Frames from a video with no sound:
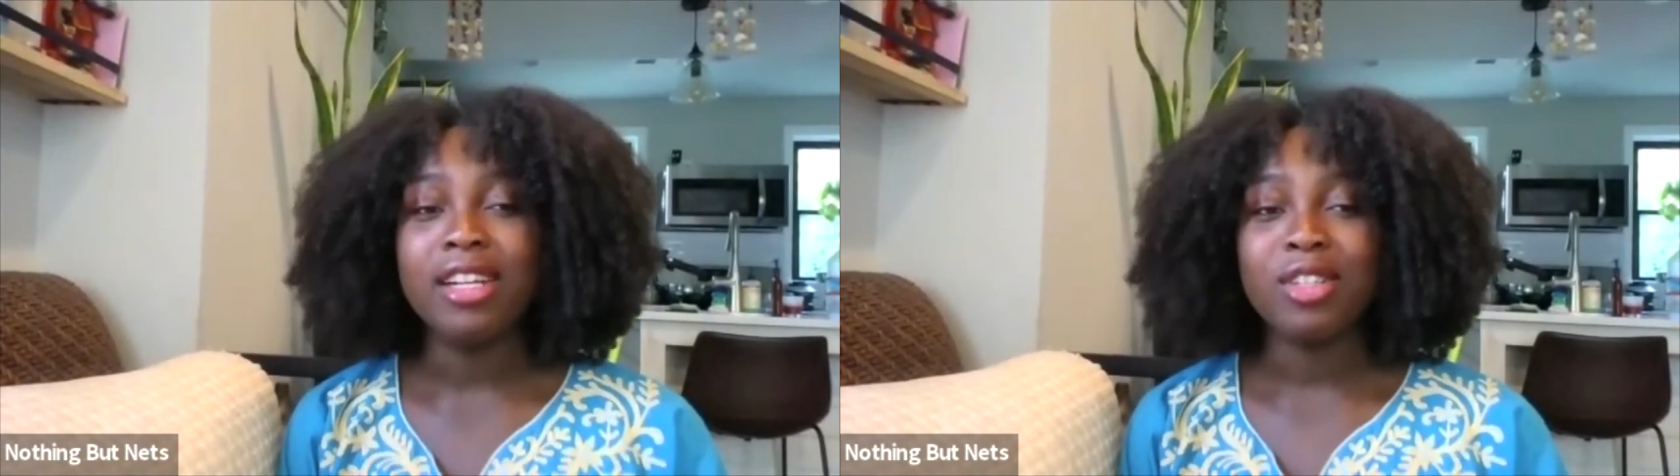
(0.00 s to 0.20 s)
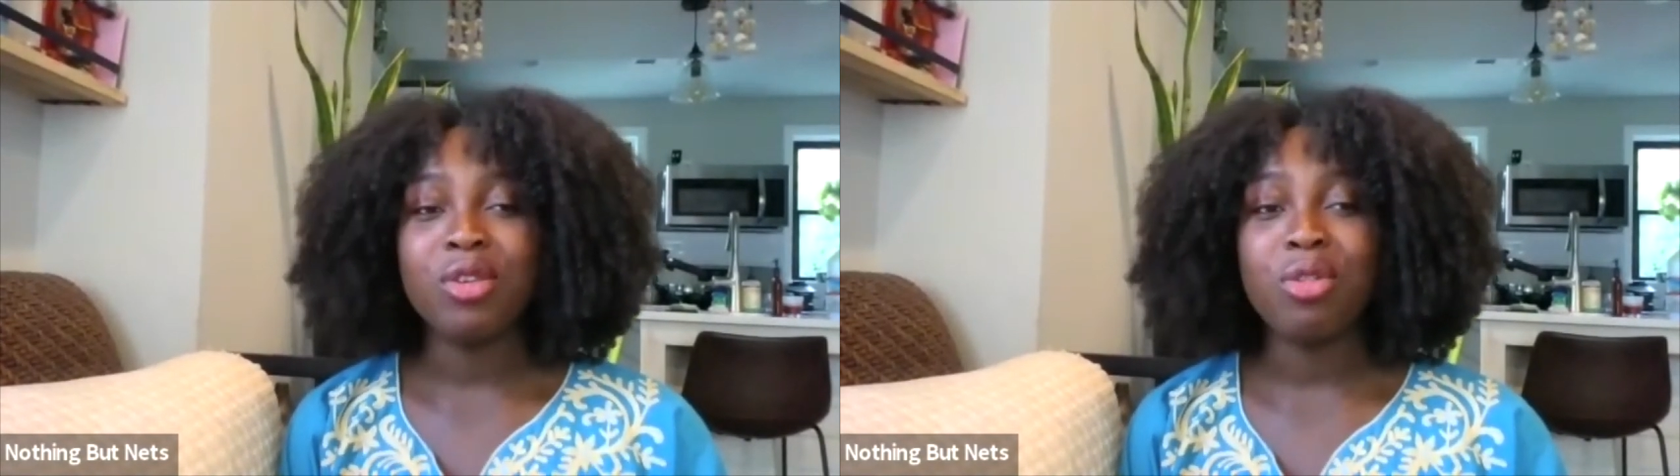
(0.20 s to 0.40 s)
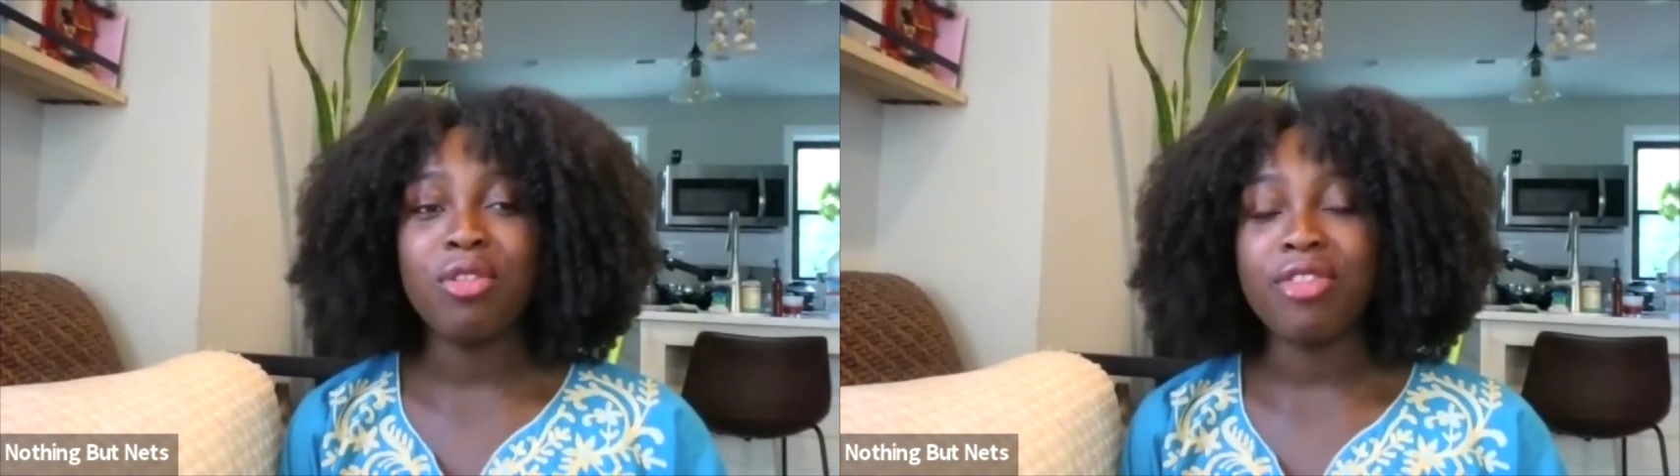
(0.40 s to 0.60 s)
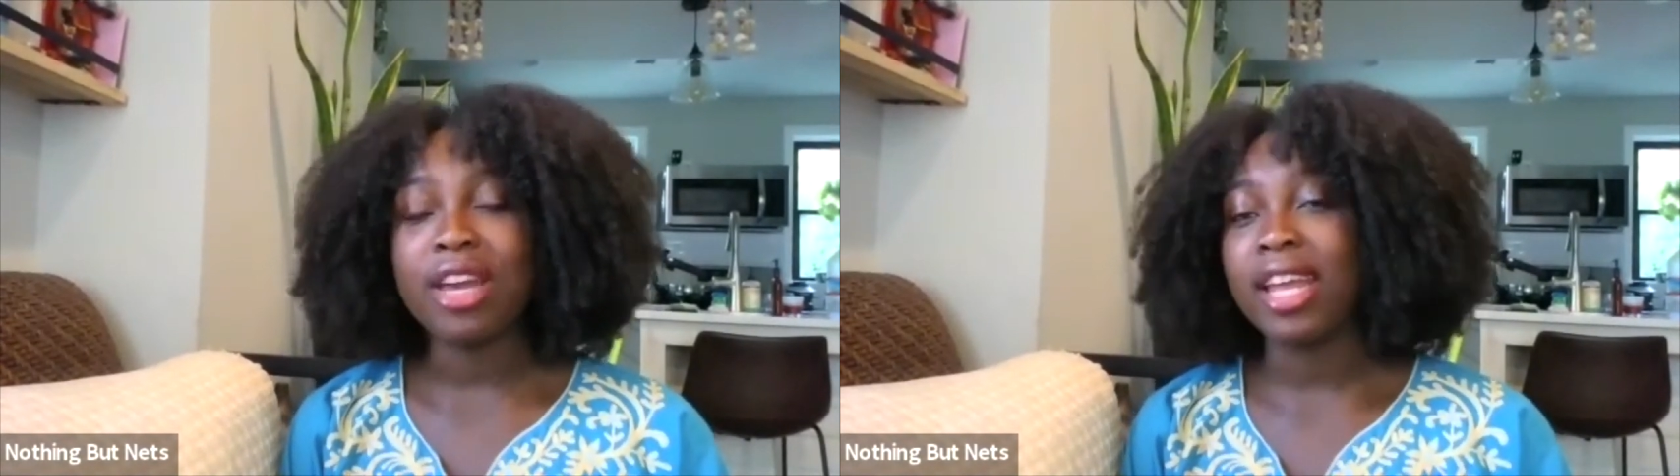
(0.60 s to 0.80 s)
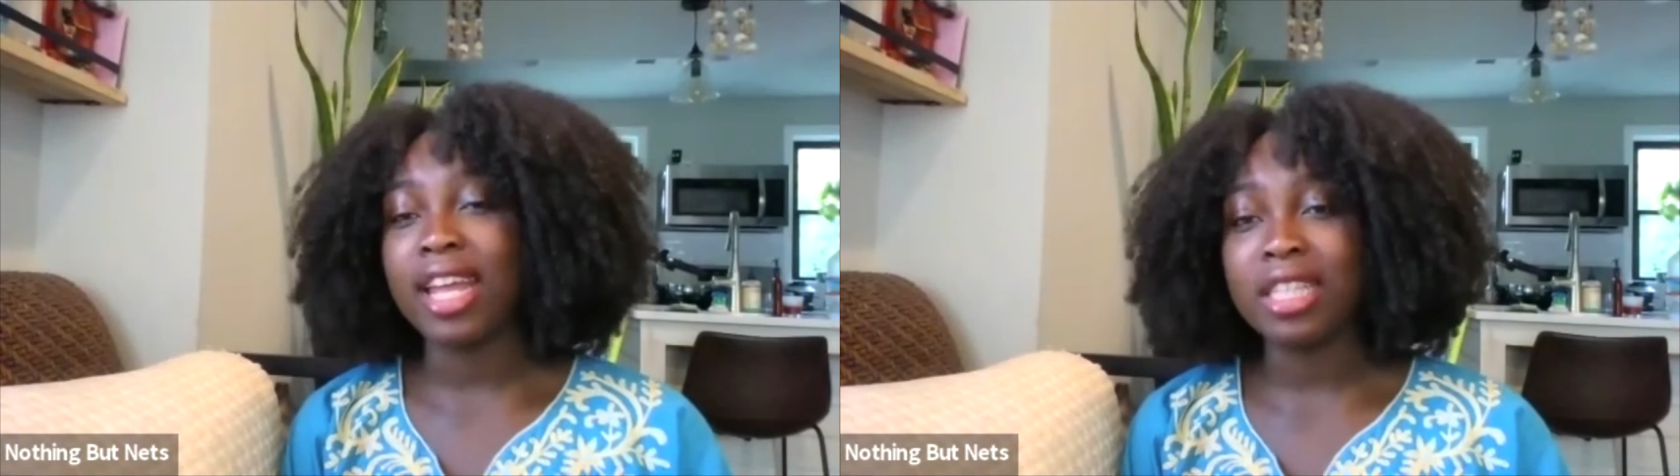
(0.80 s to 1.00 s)
to the
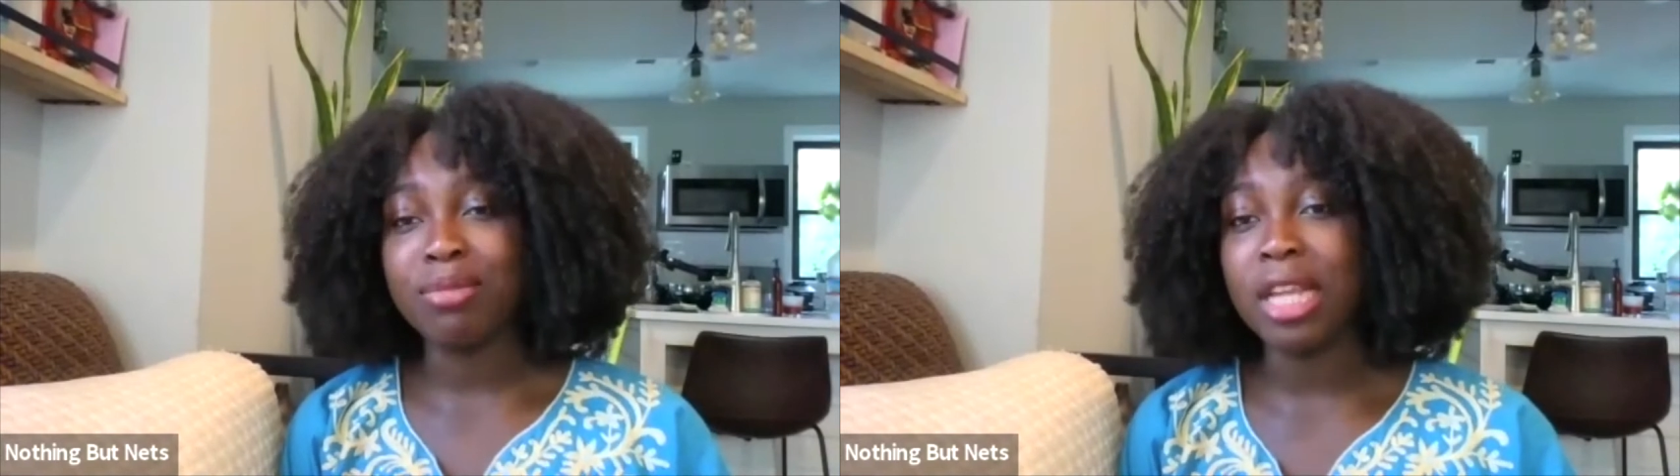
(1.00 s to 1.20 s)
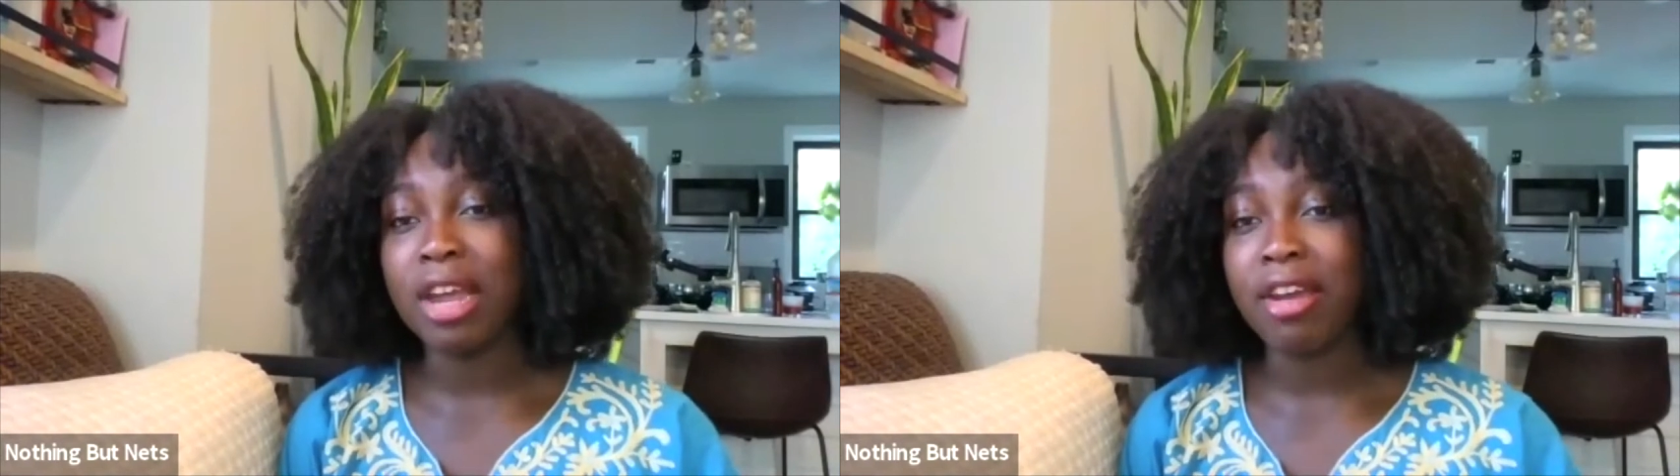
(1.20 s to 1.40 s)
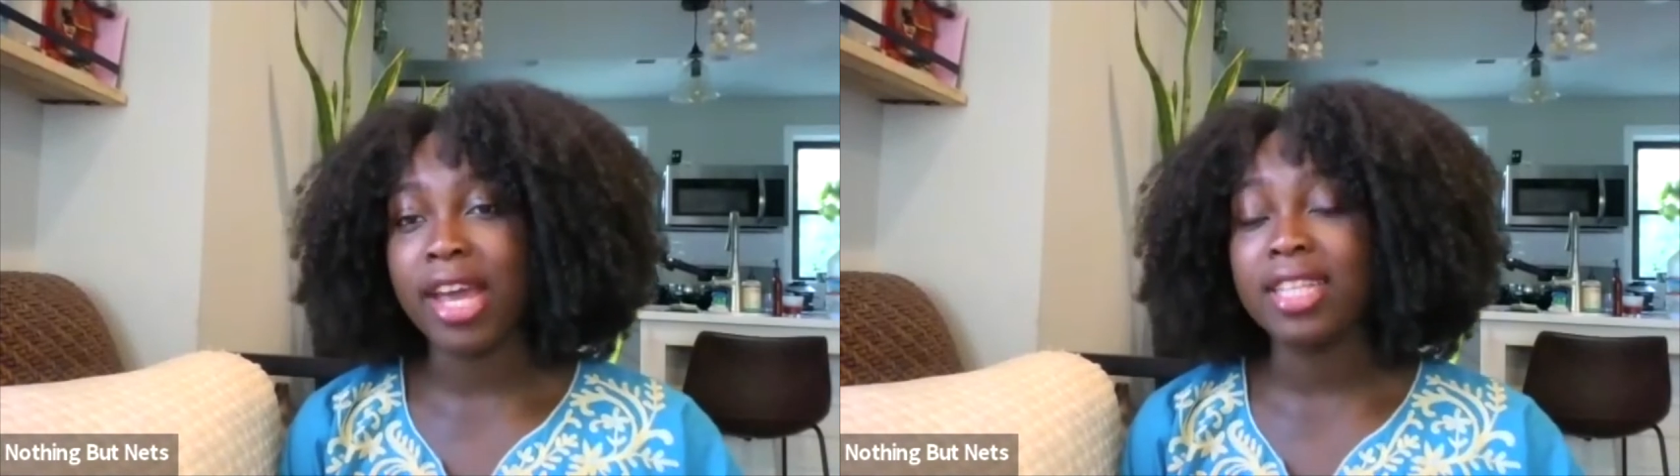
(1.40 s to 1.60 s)
fight against malaria.